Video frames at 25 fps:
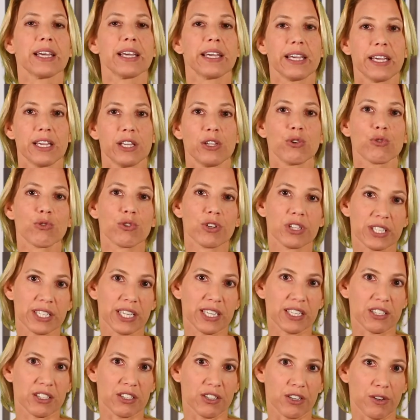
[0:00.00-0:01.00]
in your
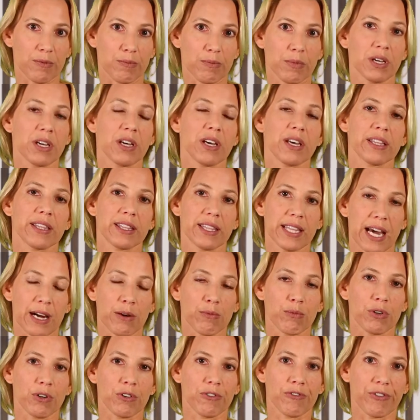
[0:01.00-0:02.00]
system that
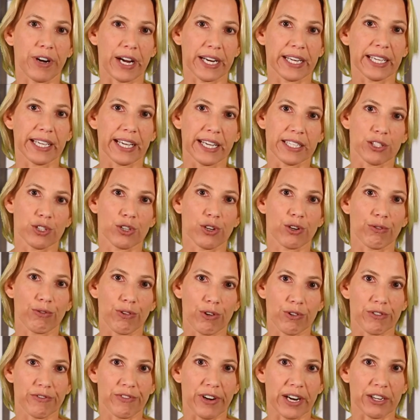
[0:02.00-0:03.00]
will fight against
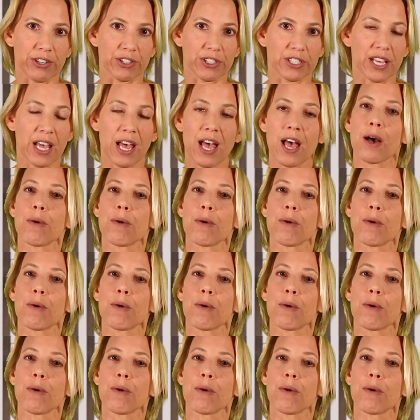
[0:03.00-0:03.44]
coronavirus.